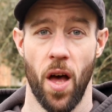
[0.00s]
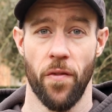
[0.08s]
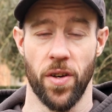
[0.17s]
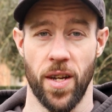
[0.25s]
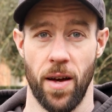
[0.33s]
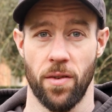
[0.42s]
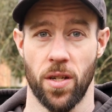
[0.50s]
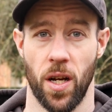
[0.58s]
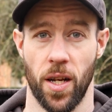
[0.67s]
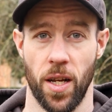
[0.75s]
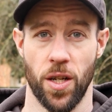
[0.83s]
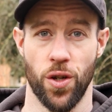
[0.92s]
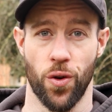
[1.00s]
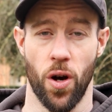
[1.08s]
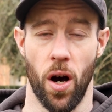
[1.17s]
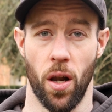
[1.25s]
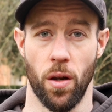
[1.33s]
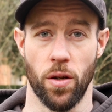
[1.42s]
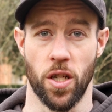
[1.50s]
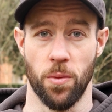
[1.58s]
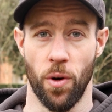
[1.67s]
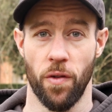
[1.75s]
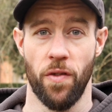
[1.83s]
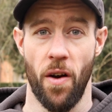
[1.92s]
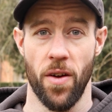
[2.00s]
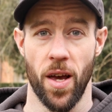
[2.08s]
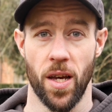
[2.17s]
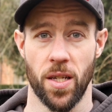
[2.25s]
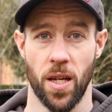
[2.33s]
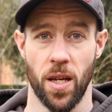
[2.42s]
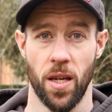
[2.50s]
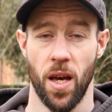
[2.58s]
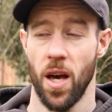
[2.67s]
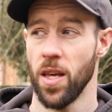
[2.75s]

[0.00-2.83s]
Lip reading: The downside is you can't loosen them off very easy,